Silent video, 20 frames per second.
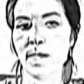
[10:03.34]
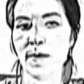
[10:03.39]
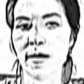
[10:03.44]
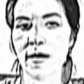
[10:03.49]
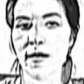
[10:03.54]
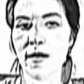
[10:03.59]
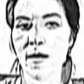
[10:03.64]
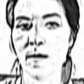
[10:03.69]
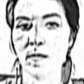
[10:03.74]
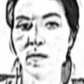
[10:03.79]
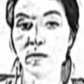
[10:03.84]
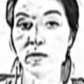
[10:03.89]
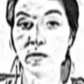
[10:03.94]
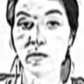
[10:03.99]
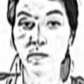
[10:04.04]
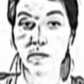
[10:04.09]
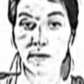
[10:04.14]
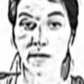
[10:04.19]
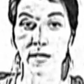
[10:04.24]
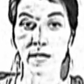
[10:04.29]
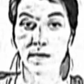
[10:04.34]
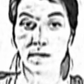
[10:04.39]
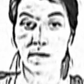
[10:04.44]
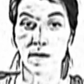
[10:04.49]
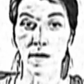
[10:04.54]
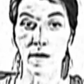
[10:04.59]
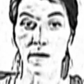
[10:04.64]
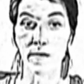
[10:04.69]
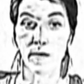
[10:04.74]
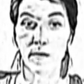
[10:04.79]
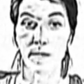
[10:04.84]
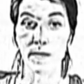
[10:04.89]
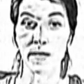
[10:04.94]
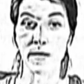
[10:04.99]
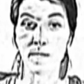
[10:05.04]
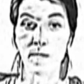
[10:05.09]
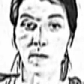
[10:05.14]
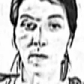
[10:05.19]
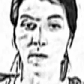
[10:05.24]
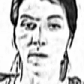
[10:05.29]
being able to read other
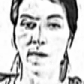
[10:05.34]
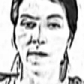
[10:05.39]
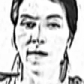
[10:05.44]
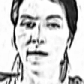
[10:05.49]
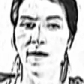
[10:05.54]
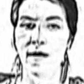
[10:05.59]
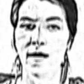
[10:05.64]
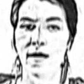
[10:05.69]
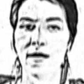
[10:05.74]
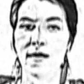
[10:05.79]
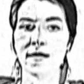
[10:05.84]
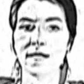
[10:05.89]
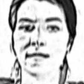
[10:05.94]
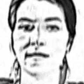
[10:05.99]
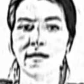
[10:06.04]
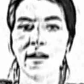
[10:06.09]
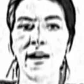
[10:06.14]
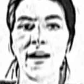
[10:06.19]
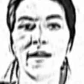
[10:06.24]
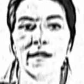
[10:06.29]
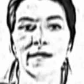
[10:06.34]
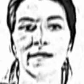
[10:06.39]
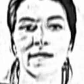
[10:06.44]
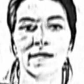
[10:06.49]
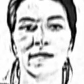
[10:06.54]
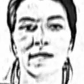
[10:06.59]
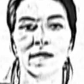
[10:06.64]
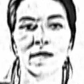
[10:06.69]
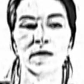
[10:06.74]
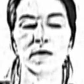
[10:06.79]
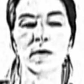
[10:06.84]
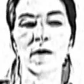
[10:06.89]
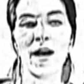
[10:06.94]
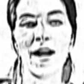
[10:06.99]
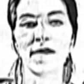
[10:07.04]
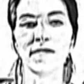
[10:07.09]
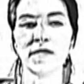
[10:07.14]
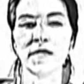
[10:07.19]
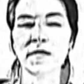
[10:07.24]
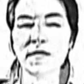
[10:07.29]
people is that you'll
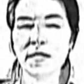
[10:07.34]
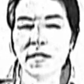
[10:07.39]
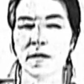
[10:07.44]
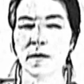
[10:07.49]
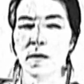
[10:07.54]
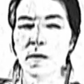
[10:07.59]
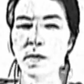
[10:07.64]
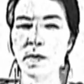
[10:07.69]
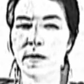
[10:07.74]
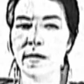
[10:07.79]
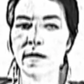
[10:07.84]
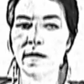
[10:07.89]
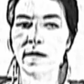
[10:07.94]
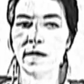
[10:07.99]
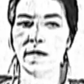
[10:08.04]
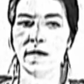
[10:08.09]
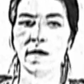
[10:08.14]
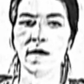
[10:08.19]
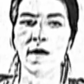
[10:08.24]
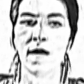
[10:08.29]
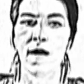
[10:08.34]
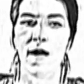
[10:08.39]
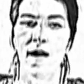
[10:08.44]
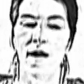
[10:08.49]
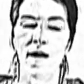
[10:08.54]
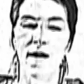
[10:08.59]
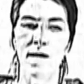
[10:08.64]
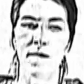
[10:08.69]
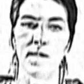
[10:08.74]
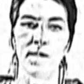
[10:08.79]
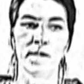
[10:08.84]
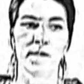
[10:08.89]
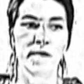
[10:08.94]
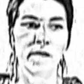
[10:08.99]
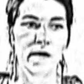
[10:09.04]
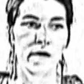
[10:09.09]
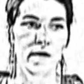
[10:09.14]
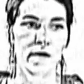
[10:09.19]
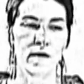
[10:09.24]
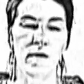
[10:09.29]
have to deal with,
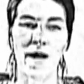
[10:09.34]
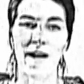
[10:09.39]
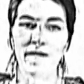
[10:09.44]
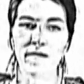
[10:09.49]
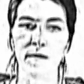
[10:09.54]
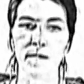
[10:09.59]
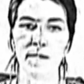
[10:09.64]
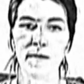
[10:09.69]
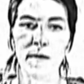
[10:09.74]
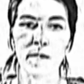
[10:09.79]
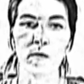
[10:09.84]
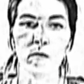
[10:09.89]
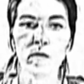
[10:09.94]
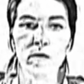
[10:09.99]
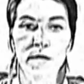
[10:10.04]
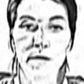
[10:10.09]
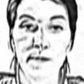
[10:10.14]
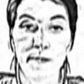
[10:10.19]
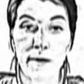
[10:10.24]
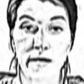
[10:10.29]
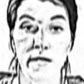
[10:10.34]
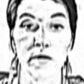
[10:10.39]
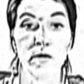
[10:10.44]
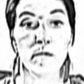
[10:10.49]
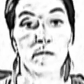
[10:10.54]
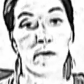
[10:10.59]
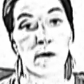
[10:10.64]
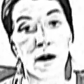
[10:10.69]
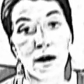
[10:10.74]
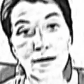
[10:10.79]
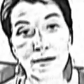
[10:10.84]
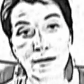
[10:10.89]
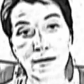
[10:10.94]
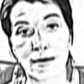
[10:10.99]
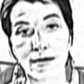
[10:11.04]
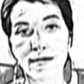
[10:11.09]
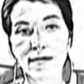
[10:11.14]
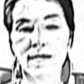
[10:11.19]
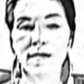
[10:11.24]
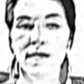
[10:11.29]
having people respect your
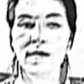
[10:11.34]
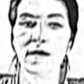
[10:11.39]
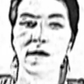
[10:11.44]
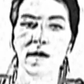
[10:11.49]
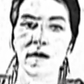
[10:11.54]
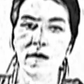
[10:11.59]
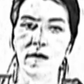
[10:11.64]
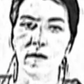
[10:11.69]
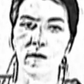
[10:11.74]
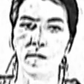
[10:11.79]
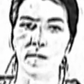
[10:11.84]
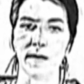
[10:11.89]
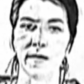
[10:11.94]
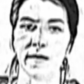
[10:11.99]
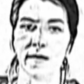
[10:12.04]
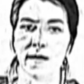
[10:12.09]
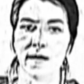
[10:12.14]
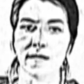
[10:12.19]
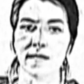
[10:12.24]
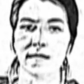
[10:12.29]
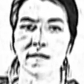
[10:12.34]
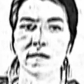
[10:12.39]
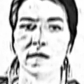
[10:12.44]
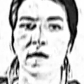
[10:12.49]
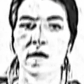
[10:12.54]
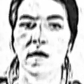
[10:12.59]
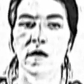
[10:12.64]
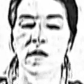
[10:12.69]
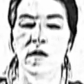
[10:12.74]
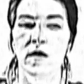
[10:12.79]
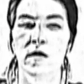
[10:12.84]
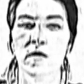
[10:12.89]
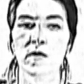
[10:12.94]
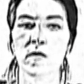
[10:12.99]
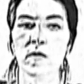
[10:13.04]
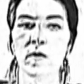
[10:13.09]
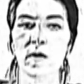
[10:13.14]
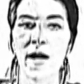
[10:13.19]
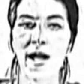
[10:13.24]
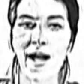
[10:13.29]
process, because
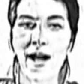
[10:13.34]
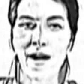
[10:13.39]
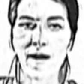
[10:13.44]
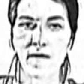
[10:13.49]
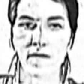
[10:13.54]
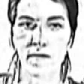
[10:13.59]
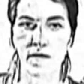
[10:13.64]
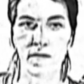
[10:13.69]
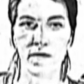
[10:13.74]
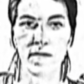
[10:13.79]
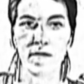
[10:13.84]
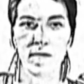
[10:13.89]
you'll have